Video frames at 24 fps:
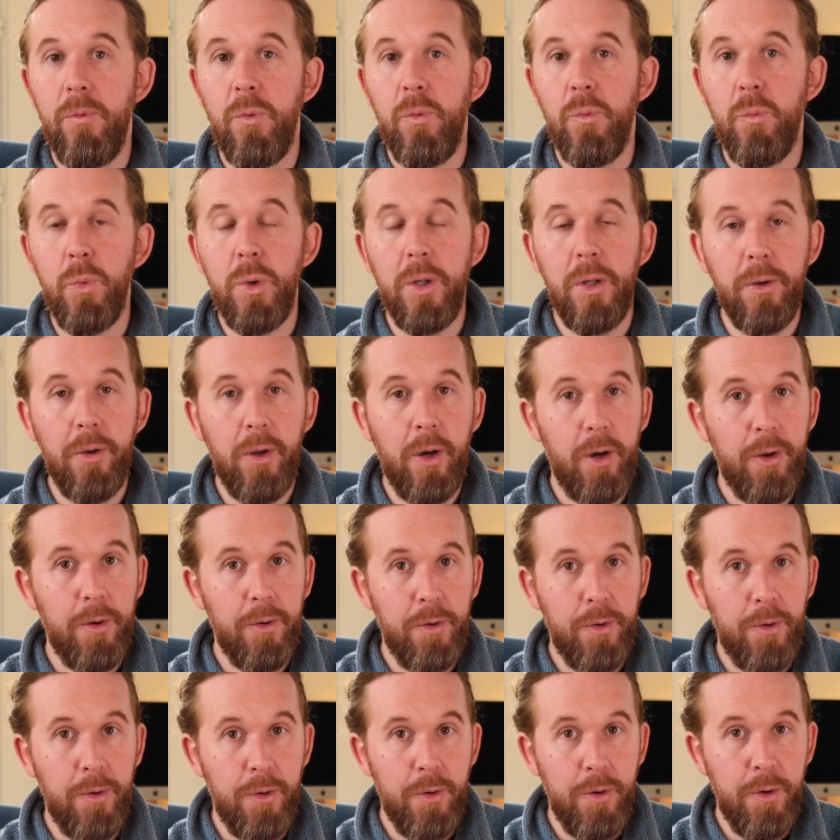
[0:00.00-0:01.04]
will not
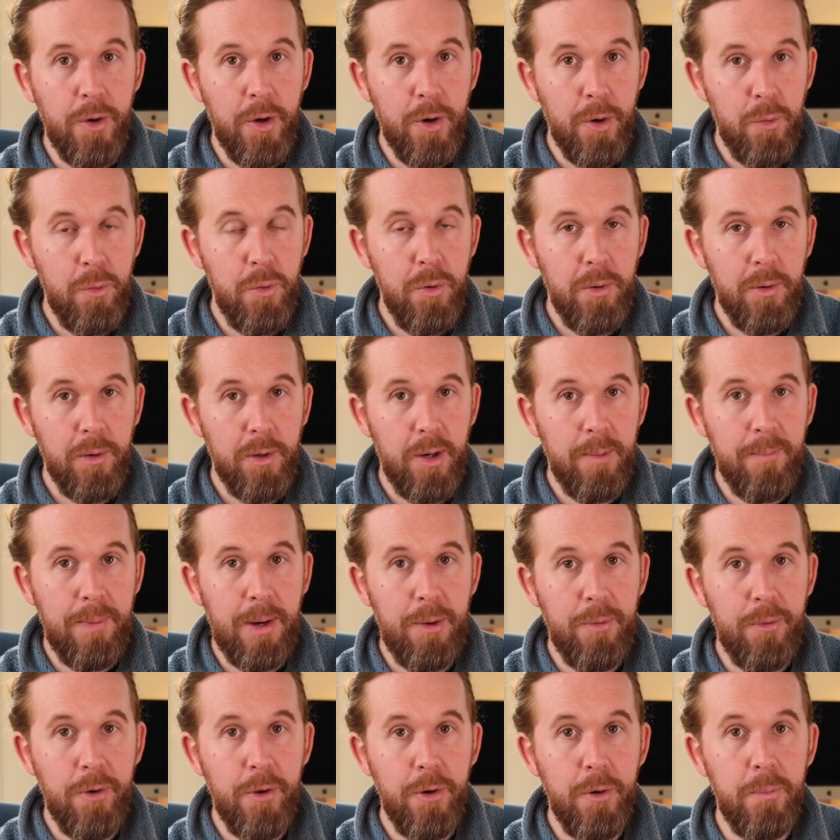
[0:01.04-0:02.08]
know
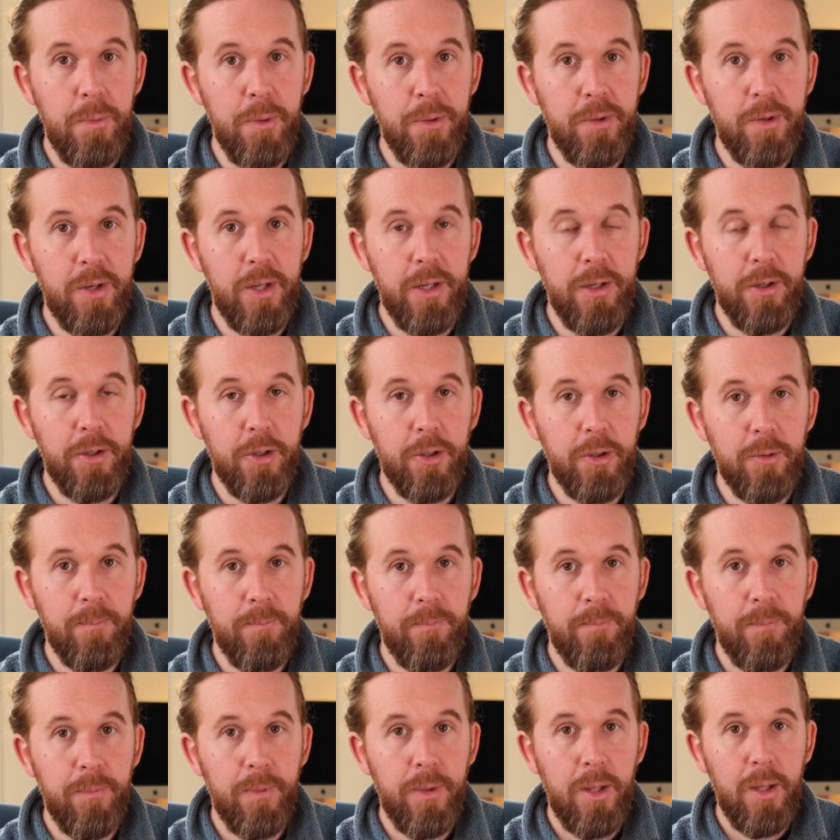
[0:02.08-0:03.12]
about Noblestitch.
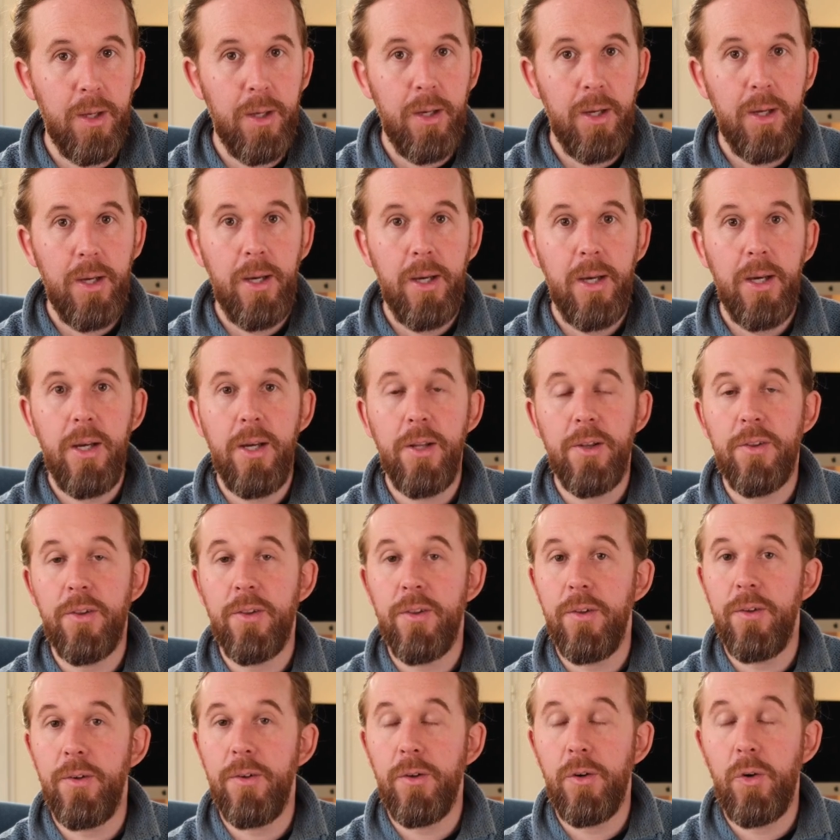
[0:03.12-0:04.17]
It's
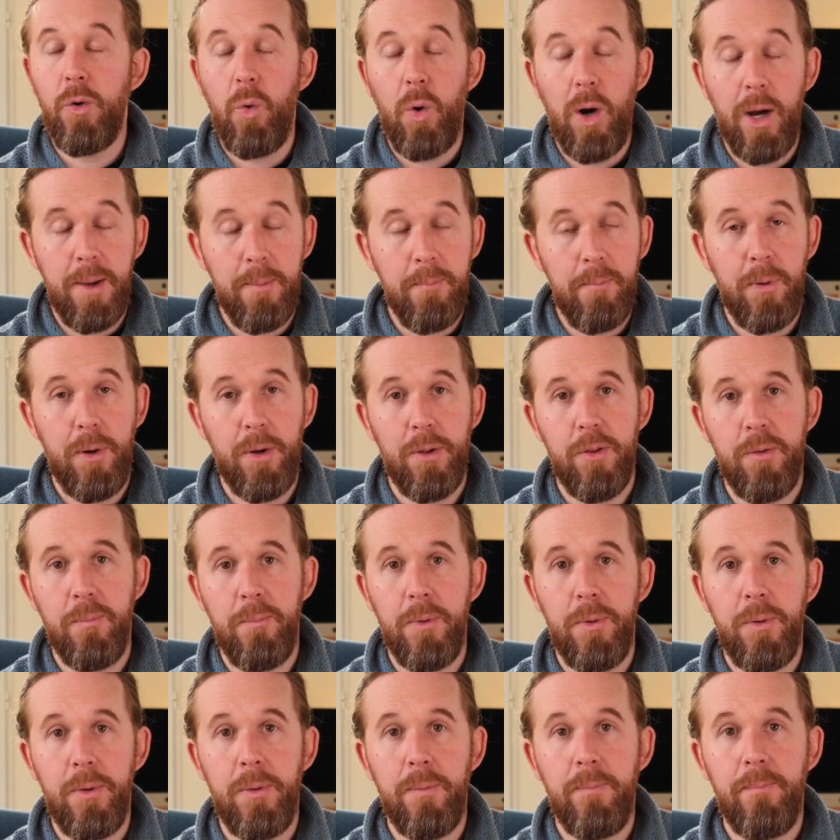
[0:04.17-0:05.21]
quite
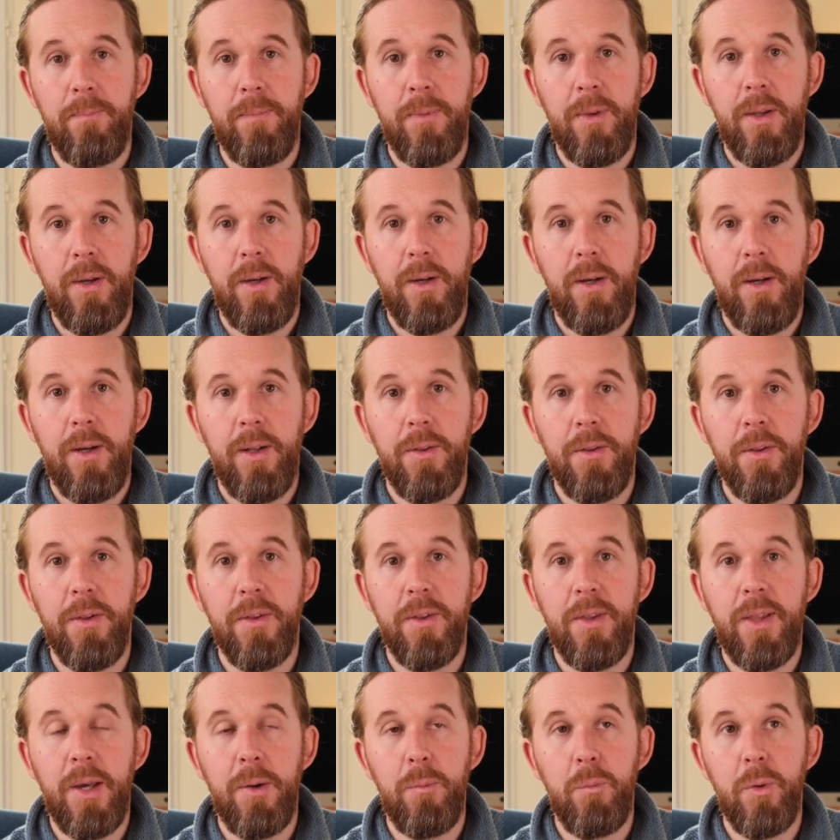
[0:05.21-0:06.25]
possible
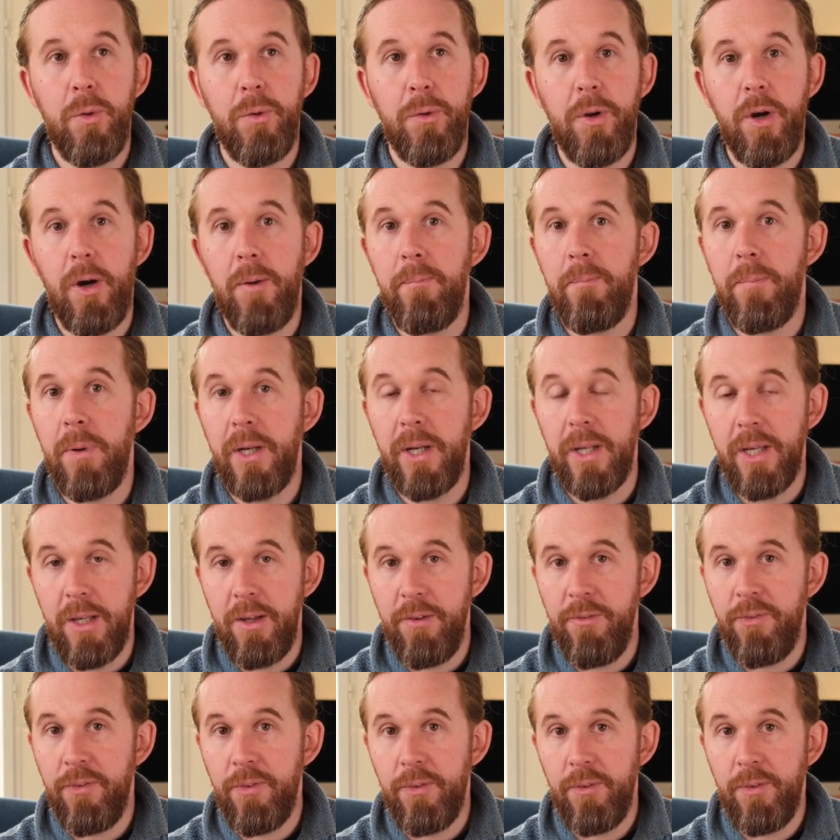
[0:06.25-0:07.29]
that they will not
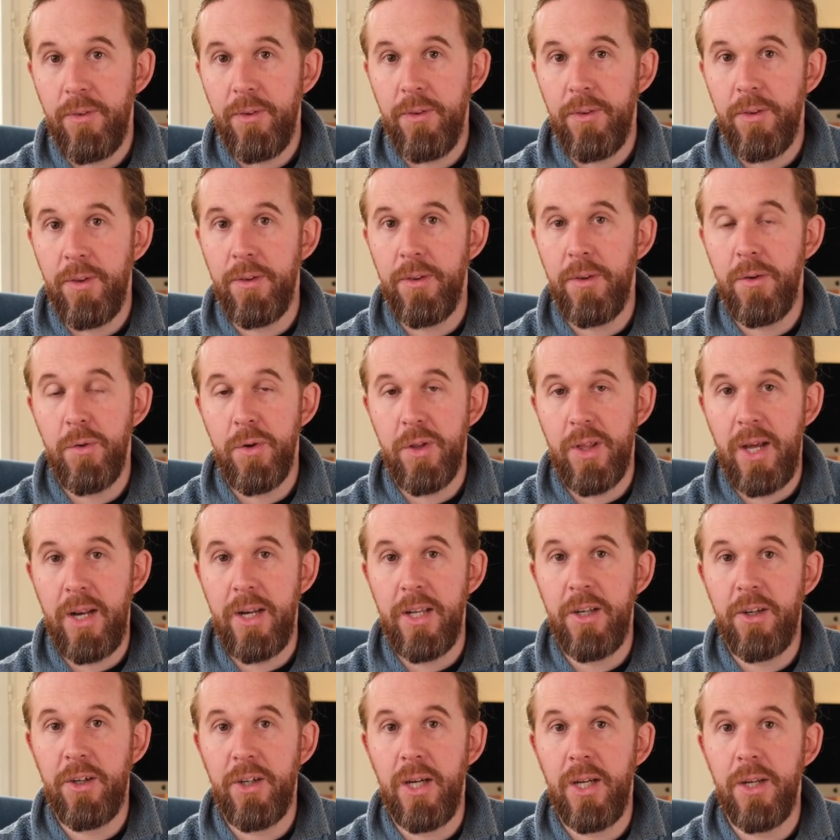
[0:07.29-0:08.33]
believe that there is
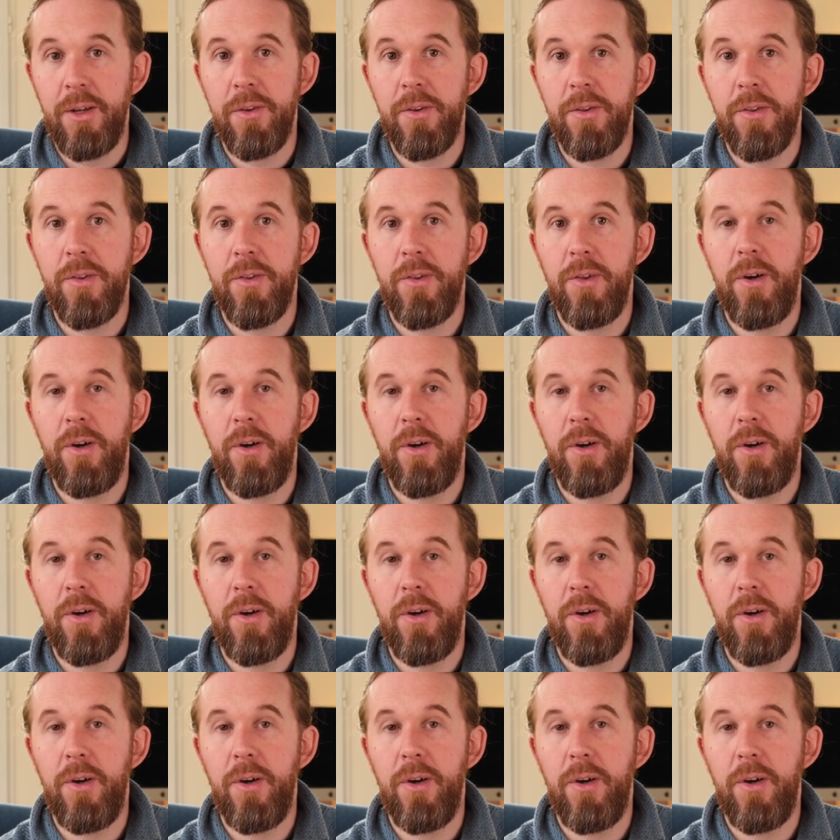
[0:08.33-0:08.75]
any chance